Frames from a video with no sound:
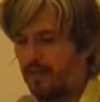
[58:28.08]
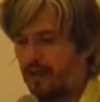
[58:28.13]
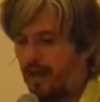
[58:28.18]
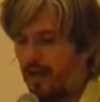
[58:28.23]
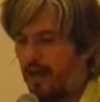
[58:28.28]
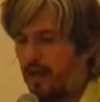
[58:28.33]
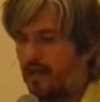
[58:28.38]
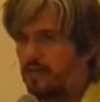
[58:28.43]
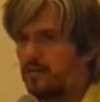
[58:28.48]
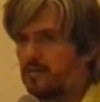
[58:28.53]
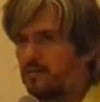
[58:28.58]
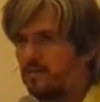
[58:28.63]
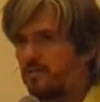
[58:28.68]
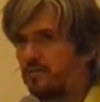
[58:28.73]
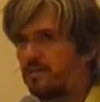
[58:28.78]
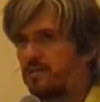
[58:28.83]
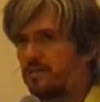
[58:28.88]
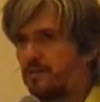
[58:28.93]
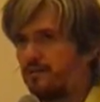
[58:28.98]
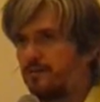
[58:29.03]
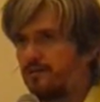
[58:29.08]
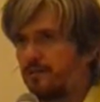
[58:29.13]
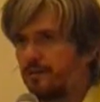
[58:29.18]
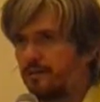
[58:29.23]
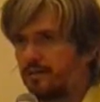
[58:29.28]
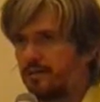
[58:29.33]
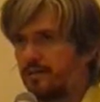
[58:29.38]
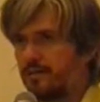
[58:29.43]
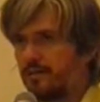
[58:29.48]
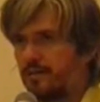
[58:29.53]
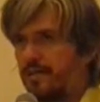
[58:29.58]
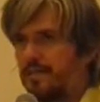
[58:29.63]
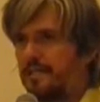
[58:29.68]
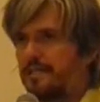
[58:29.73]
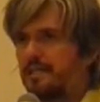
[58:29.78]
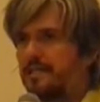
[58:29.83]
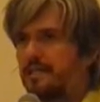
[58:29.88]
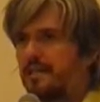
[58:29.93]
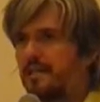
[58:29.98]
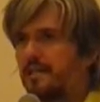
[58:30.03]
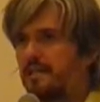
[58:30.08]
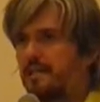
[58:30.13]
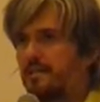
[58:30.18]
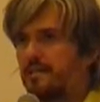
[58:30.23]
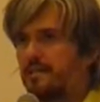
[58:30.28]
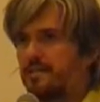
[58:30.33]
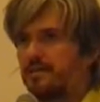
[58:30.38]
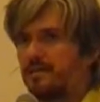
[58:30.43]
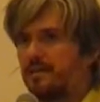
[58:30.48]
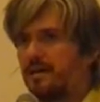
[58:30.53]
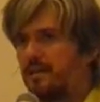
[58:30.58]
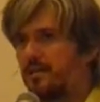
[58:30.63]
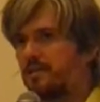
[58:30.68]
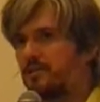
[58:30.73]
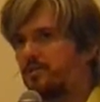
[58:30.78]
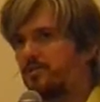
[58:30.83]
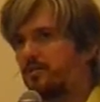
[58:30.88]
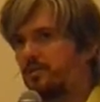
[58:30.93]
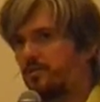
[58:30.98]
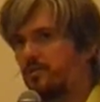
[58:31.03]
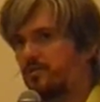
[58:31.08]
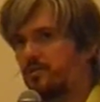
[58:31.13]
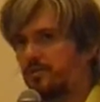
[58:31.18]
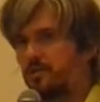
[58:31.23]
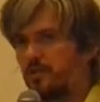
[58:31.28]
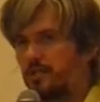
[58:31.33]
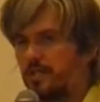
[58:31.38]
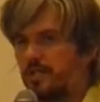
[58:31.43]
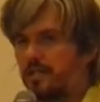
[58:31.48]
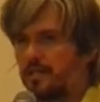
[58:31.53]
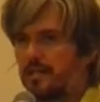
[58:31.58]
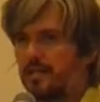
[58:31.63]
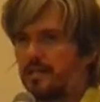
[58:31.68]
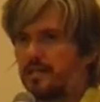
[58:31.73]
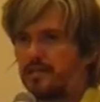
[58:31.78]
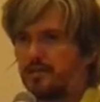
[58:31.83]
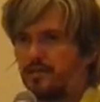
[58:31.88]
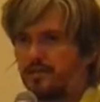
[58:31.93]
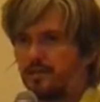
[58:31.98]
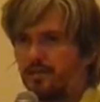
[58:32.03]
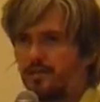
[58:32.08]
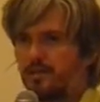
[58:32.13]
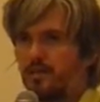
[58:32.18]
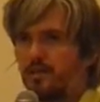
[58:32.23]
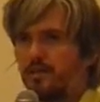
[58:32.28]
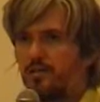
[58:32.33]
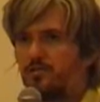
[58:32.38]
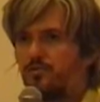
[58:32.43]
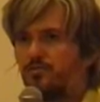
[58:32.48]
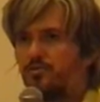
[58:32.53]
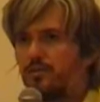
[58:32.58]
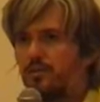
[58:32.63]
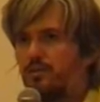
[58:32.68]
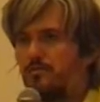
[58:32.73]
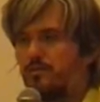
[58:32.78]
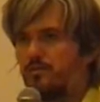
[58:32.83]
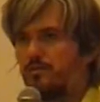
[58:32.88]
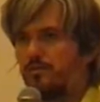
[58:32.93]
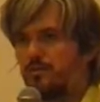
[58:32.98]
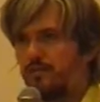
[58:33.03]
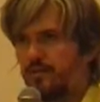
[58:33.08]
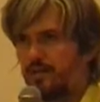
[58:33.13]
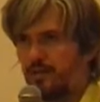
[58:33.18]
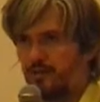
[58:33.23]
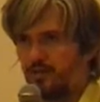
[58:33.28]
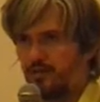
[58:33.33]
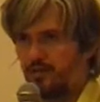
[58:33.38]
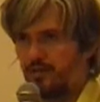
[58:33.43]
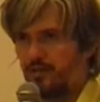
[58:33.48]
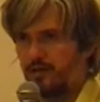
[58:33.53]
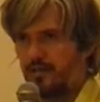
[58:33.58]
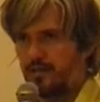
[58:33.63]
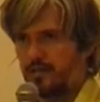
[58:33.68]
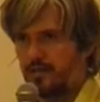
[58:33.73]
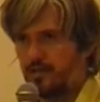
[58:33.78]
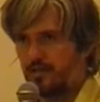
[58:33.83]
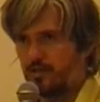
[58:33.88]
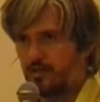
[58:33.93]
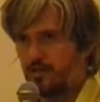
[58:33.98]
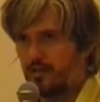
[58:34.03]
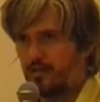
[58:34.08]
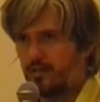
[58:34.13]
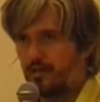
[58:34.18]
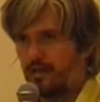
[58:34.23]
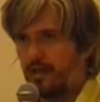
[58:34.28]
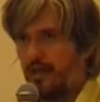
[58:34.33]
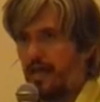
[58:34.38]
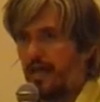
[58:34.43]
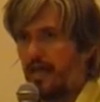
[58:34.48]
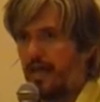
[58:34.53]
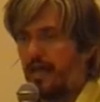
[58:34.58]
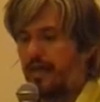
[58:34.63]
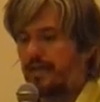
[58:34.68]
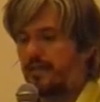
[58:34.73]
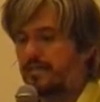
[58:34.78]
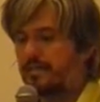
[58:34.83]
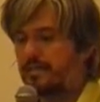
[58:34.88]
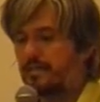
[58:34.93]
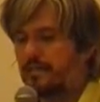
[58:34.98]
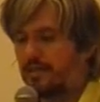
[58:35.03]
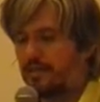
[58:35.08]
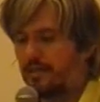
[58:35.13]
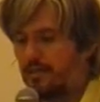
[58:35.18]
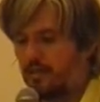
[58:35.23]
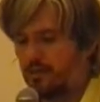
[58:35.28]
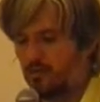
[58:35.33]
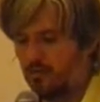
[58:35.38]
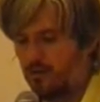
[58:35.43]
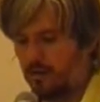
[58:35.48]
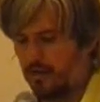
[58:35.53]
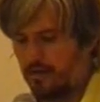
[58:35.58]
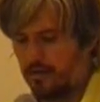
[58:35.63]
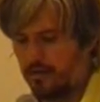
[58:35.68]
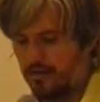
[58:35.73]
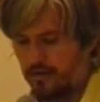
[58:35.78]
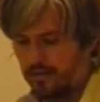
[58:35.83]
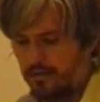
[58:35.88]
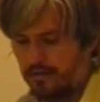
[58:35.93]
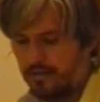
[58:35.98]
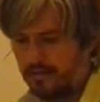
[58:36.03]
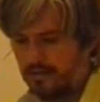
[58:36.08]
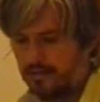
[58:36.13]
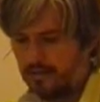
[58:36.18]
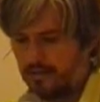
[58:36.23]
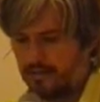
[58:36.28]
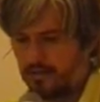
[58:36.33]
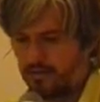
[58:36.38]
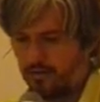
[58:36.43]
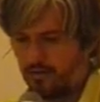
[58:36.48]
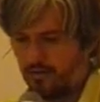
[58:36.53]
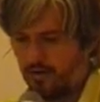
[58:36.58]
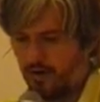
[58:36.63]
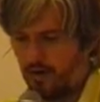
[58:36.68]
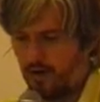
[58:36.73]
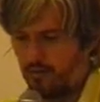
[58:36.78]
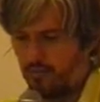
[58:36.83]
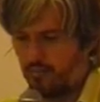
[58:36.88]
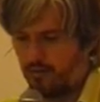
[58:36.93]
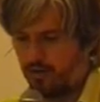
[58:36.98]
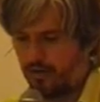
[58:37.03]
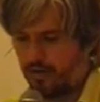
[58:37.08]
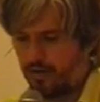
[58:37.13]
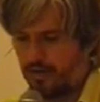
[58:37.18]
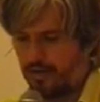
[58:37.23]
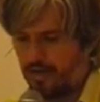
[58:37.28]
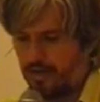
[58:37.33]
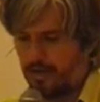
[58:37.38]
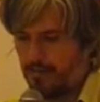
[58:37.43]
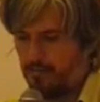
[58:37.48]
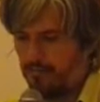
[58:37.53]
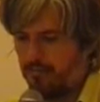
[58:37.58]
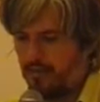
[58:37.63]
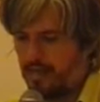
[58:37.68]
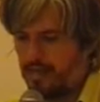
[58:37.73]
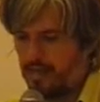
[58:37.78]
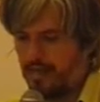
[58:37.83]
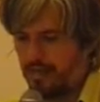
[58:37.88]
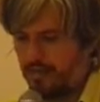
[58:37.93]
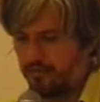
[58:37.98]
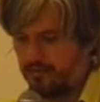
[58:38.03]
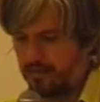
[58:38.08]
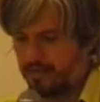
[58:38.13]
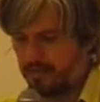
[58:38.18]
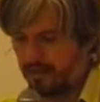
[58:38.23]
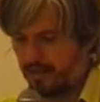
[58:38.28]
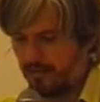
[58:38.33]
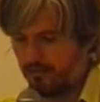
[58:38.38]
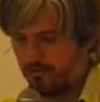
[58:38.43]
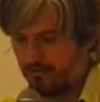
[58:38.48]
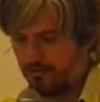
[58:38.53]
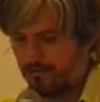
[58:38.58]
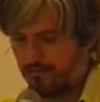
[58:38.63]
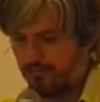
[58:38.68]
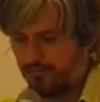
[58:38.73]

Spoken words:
As you will see further, there is a strong general interest to remove such organizations. In a strange way, this Orla Borg make himself,